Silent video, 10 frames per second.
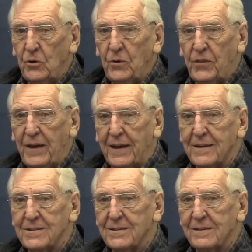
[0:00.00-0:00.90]

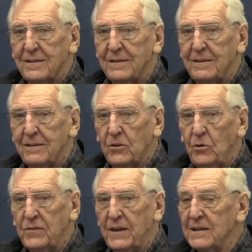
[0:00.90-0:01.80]
things
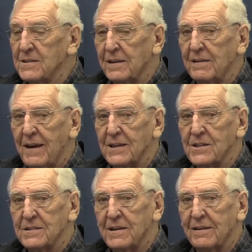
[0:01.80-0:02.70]
that are
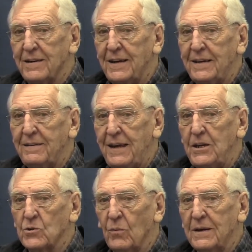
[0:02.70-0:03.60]
necessary in
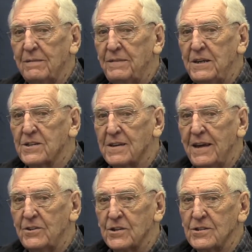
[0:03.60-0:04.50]
each one of these
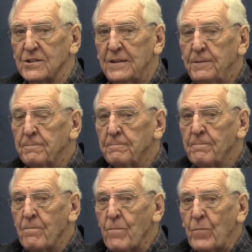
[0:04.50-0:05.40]
stages.
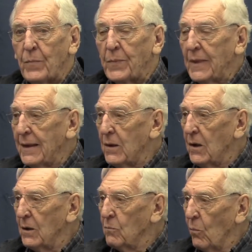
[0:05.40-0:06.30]

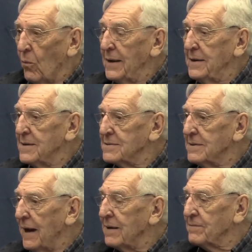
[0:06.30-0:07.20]
And one is
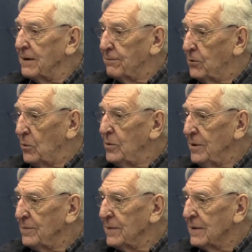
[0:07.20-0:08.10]
they have to have food,
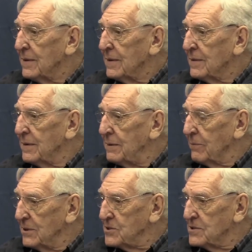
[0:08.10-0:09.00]

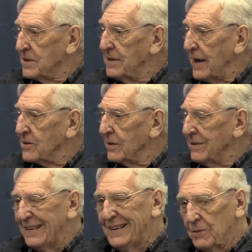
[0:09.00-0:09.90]
which is the nectar,
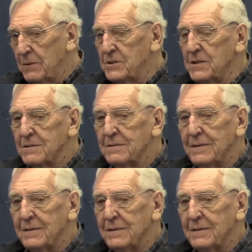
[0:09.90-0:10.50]
which is